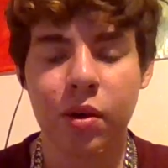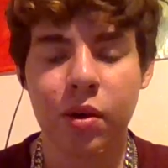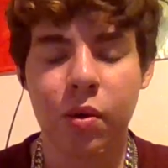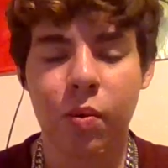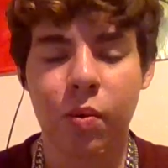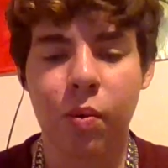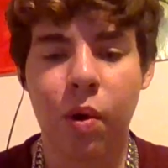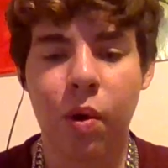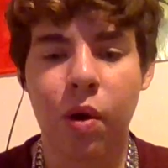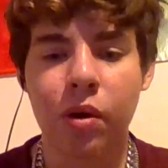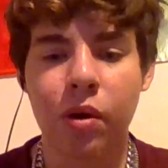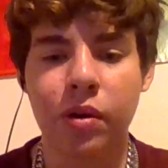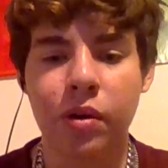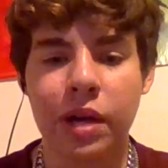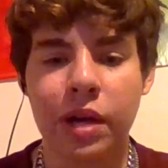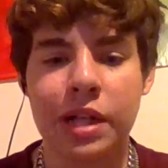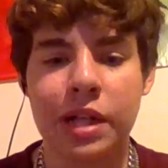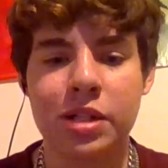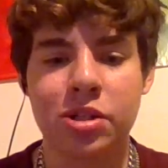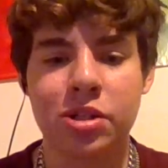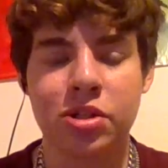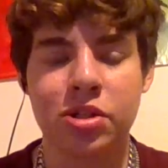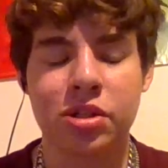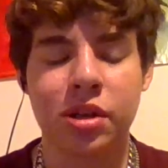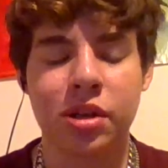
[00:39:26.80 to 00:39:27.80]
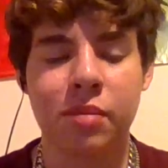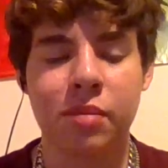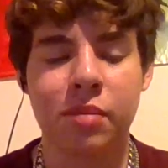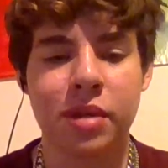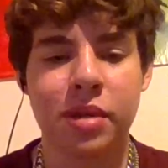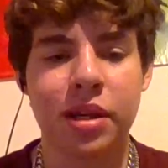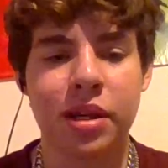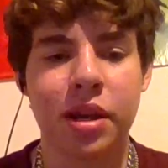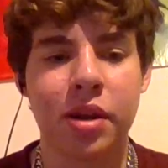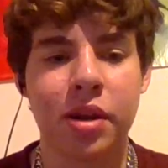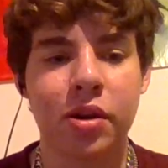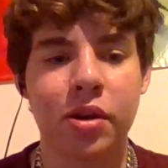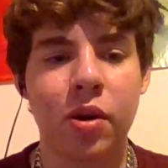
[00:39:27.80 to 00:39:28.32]
Walgreens or
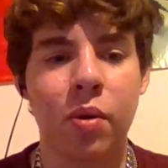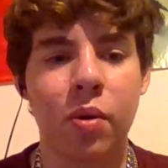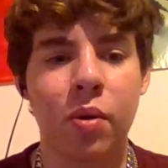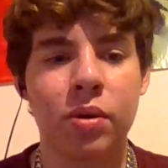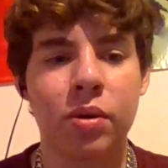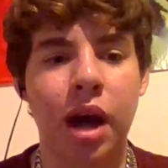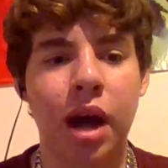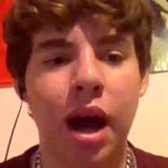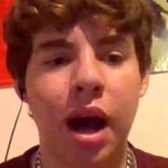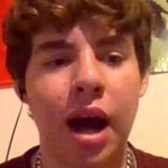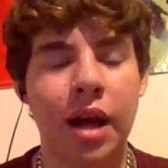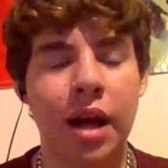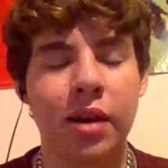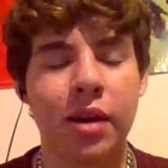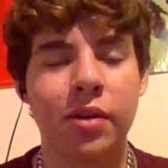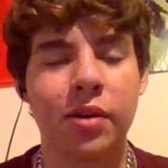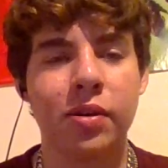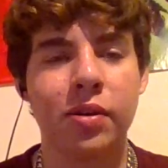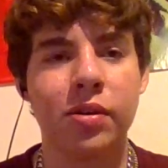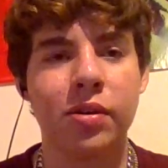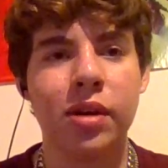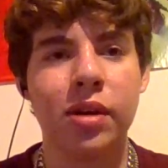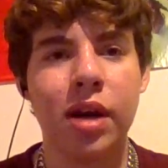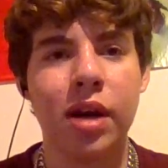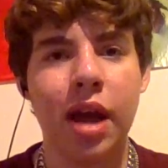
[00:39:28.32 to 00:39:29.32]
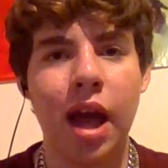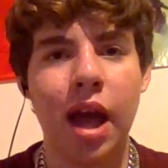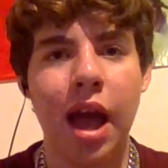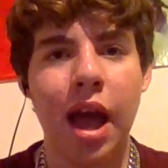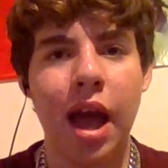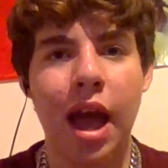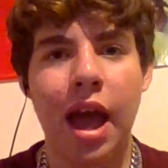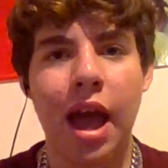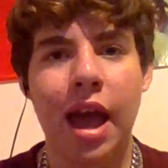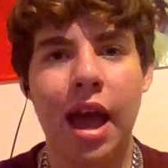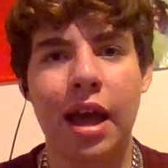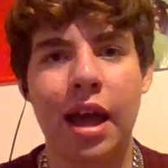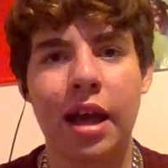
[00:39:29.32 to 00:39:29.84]
something and go in the aisle
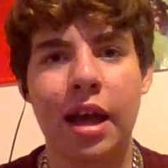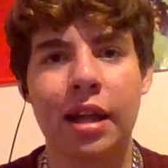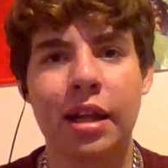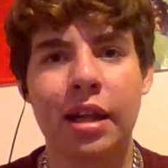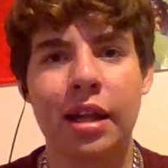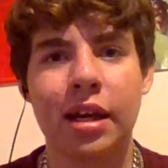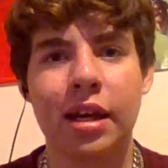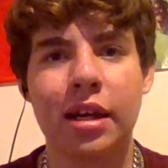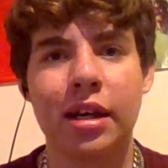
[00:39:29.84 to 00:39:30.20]
and